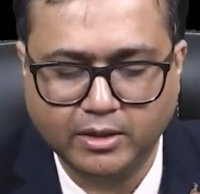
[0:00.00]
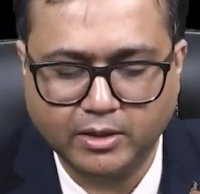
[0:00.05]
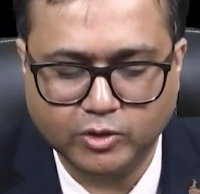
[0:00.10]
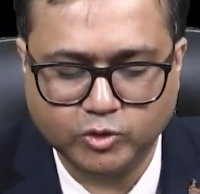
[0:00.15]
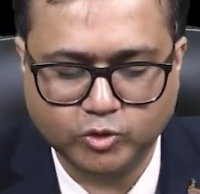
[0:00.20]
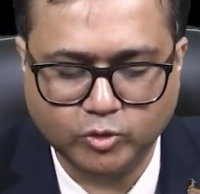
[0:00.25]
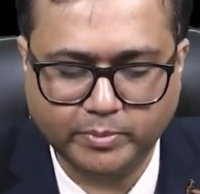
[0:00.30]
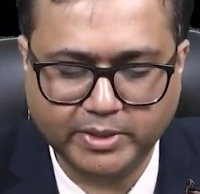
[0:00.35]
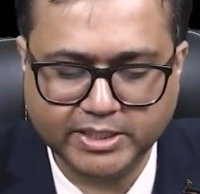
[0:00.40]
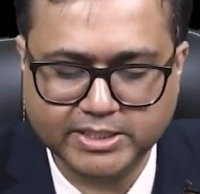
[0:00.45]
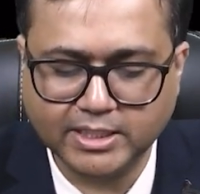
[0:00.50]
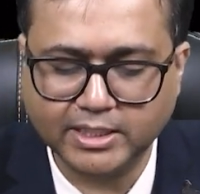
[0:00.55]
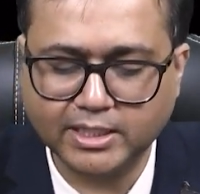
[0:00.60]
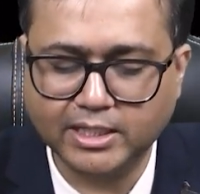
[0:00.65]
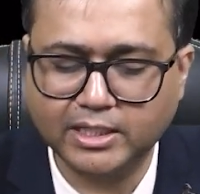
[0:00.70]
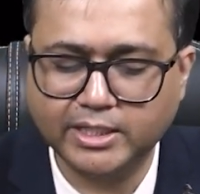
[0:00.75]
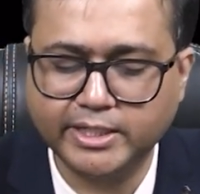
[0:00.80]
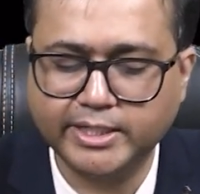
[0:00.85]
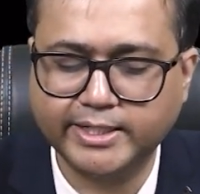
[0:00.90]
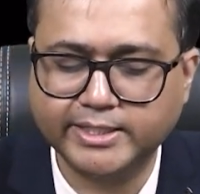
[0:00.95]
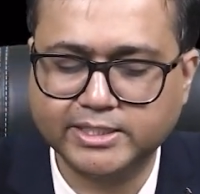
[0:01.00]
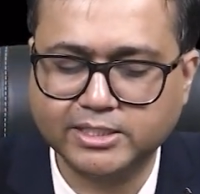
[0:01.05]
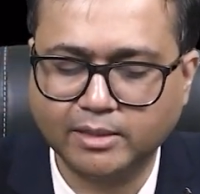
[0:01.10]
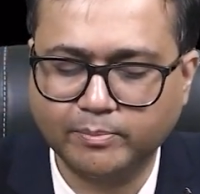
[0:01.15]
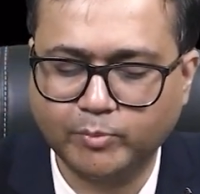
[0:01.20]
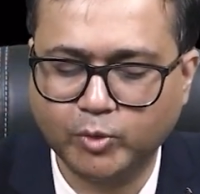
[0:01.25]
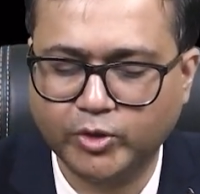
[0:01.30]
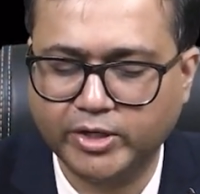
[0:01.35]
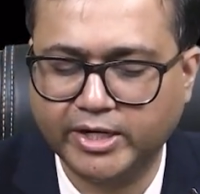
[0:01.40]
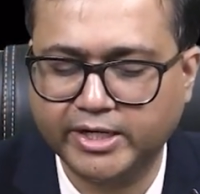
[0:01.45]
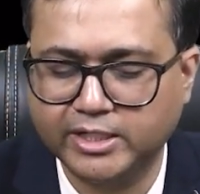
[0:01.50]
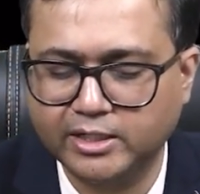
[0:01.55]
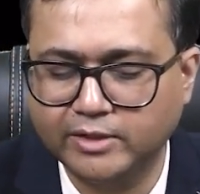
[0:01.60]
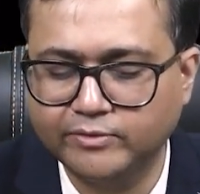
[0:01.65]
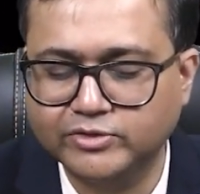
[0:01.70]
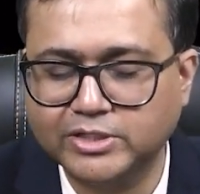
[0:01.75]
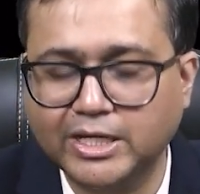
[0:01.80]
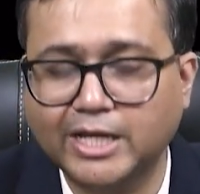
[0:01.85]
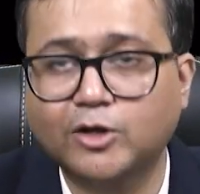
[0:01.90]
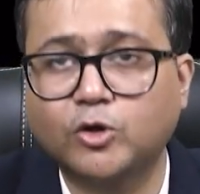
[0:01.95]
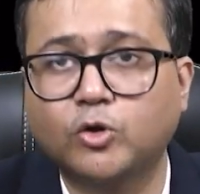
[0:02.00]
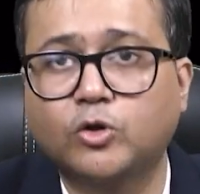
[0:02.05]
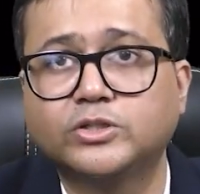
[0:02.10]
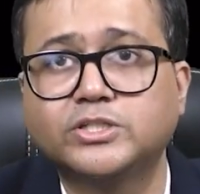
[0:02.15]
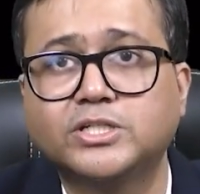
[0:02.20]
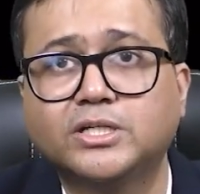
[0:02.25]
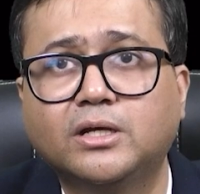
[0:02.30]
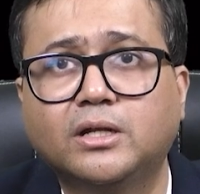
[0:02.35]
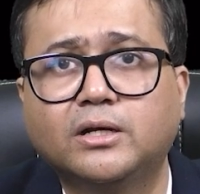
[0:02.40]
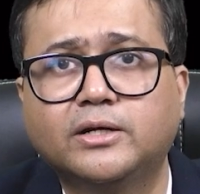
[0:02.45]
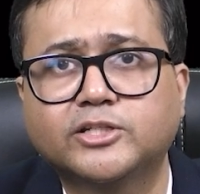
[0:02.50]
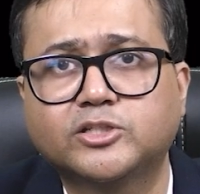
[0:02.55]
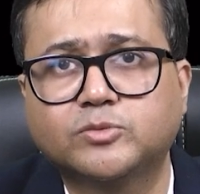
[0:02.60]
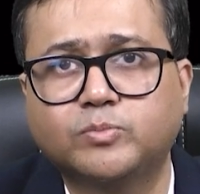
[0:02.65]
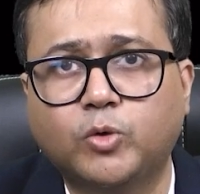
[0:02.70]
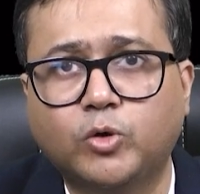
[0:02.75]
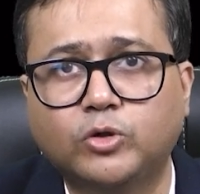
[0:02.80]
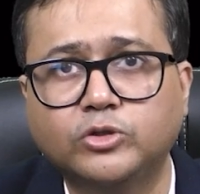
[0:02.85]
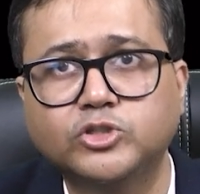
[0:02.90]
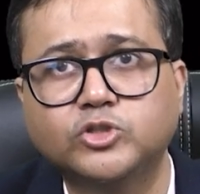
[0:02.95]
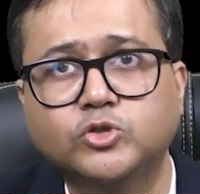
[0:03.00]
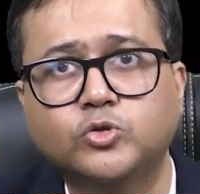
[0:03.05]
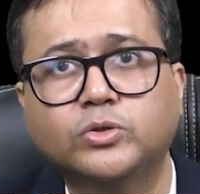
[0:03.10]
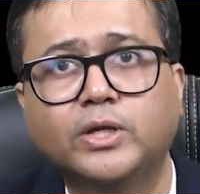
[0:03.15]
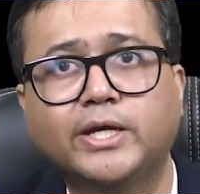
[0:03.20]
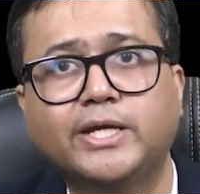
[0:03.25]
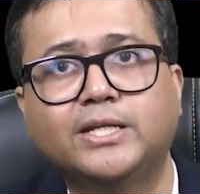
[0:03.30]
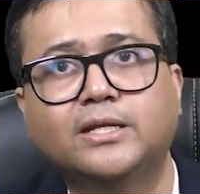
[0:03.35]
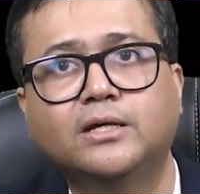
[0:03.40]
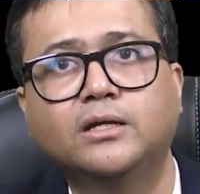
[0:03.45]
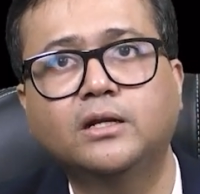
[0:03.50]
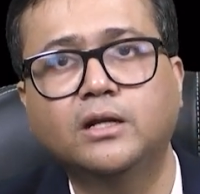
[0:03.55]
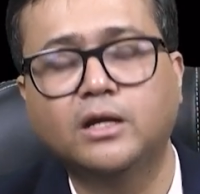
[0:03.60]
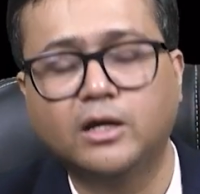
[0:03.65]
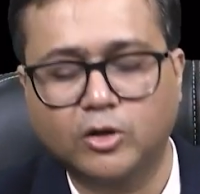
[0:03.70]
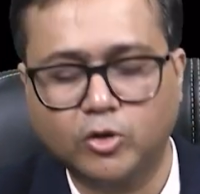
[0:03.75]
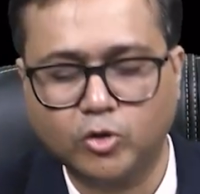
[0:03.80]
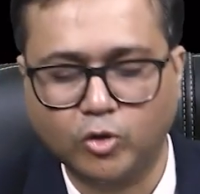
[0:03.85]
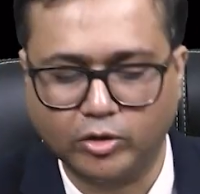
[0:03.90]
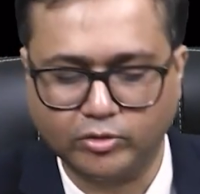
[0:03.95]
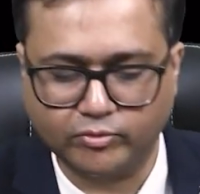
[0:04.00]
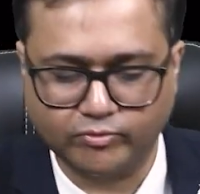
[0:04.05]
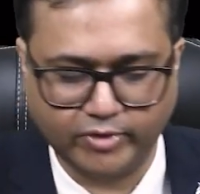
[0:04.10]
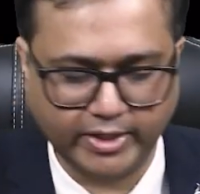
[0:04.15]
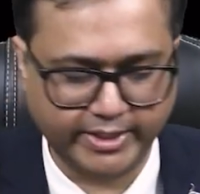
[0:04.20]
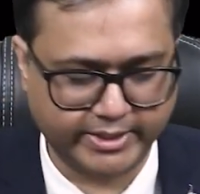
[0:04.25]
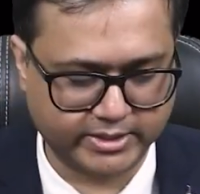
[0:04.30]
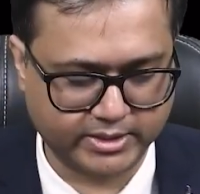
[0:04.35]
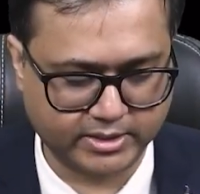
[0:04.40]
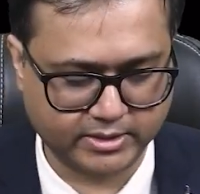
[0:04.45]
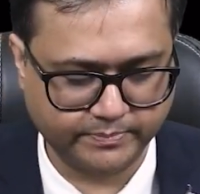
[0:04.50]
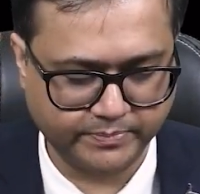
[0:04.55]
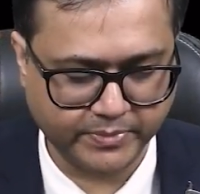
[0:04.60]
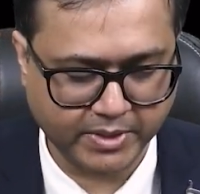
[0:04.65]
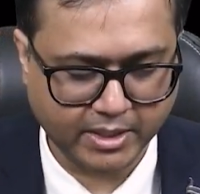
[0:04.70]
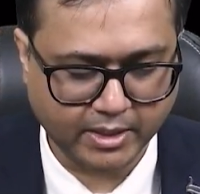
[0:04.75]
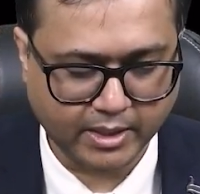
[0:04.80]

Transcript: So basically, it's a protective psychological response to the inner conflicts.